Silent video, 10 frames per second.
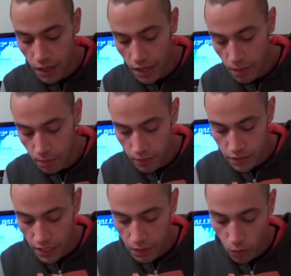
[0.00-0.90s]
the
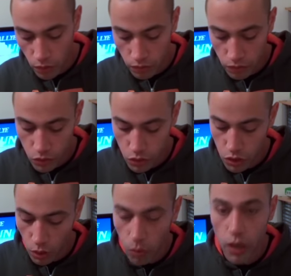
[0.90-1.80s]
second one just
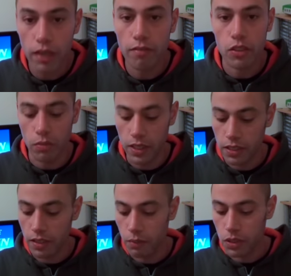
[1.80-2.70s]
stopped working for some
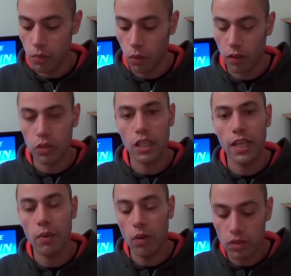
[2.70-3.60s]
reason. It was one of those
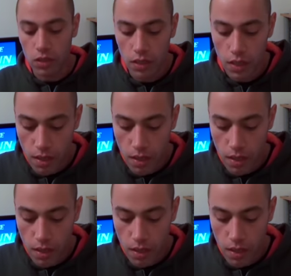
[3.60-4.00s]
clear ones.